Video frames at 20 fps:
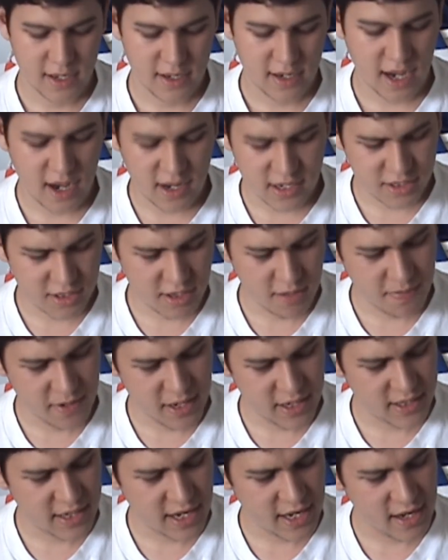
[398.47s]
Now on the Super
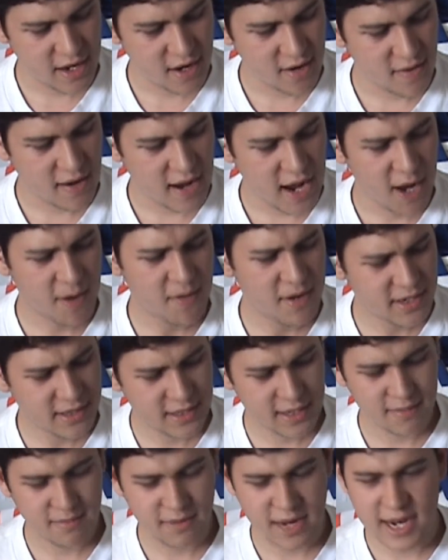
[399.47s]
Nintendo, I
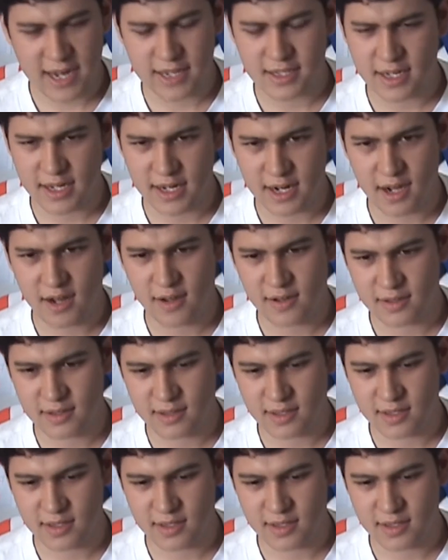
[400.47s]
was amazed at how